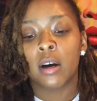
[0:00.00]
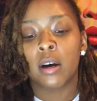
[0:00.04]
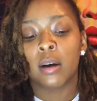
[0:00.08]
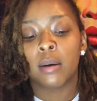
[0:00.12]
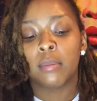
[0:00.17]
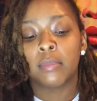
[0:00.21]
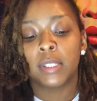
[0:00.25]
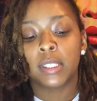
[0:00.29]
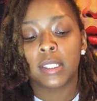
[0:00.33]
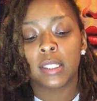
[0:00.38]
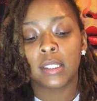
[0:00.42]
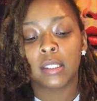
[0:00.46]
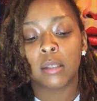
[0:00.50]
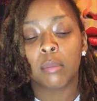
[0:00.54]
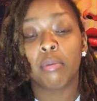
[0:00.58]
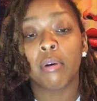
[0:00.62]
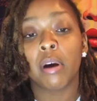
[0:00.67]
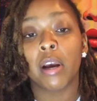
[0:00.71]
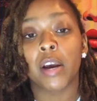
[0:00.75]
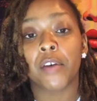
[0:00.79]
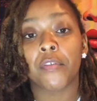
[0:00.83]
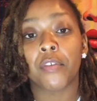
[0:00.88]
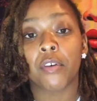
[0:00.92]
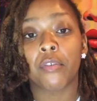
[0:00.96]
This is the
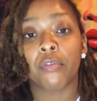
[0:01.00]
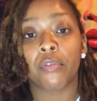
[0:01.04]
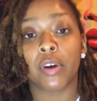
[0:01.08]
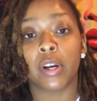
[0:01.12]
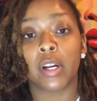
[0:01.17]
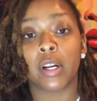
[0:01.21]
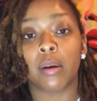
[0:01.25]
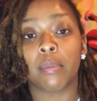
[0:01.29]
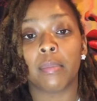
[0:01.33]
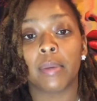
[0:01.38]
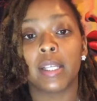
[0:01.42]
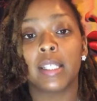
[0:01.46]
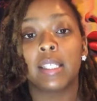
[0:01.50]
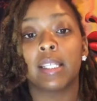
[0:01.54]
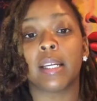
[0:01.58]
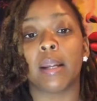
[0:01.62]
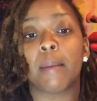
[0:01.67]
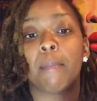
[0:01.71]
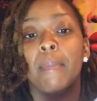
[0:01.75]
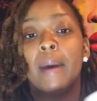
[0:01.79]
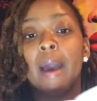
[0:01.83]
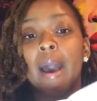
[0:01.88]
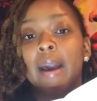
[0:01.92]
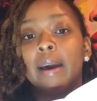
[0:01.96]
prayer for freedom. It's in the
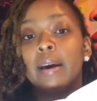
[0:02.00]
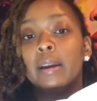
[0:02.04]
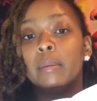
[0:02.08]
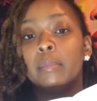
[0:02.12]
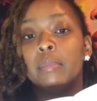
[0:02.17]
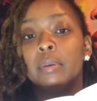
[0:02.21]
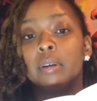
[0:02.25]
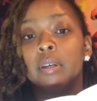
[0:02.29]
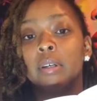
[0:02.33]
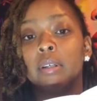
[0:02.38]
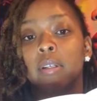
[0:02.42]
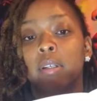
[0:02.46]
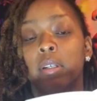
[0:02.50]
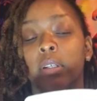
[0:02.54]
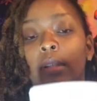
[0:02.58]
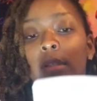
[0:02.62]
back of the book.